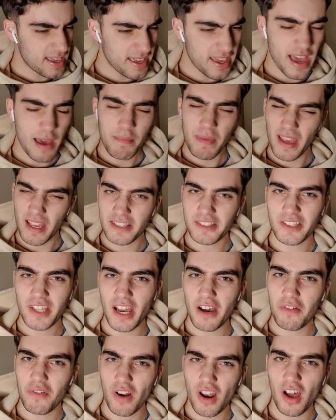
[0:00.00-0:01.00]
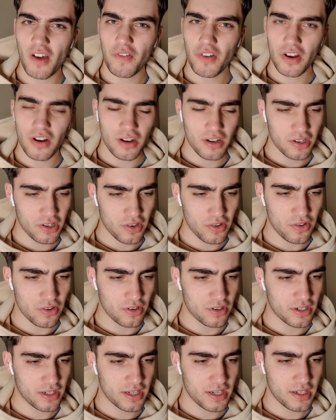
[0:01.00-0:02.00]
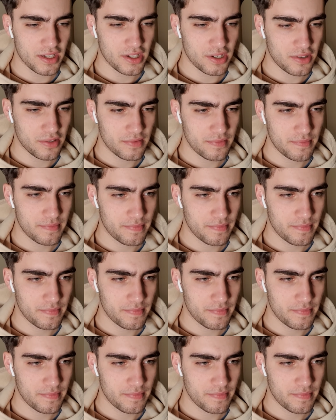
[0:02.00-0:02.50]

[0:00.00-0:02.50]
Yeah, a bit of self love can't go wrong, can you?